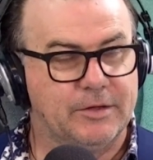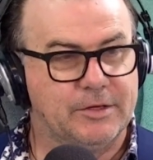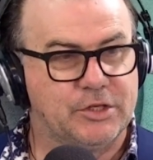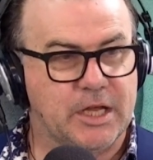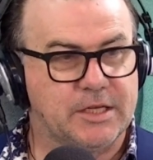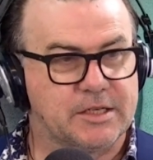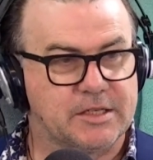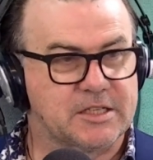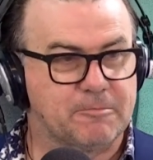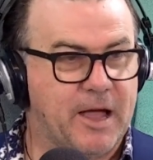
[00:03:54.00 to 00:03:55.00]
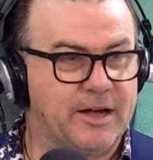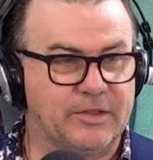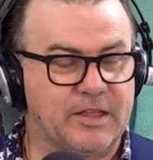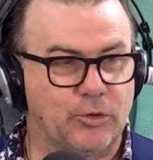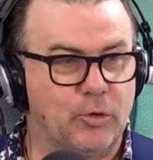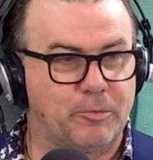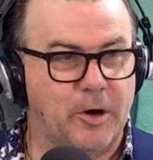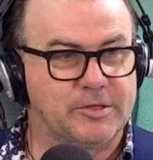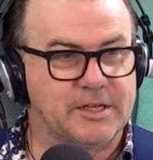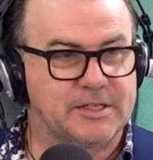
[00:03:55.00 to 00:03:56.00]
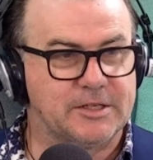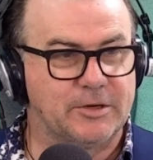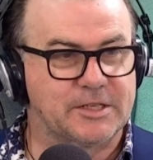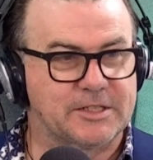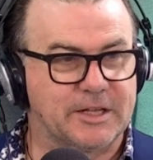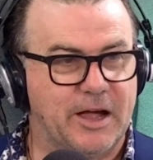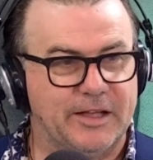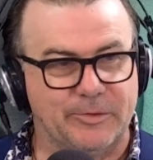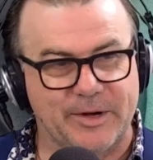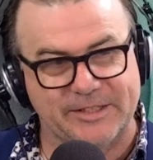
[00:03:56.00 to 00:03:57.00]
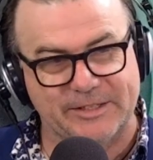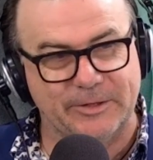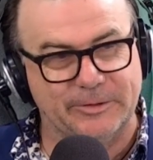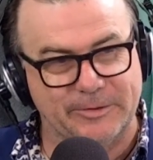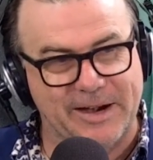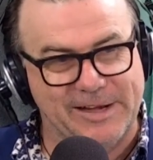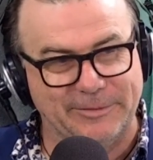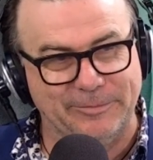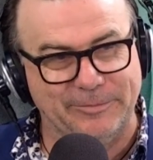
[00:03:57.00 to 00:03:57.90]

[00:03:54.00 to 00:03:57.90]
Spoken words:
Jesus is a part of their thought process, not just the guy in the red suit, right?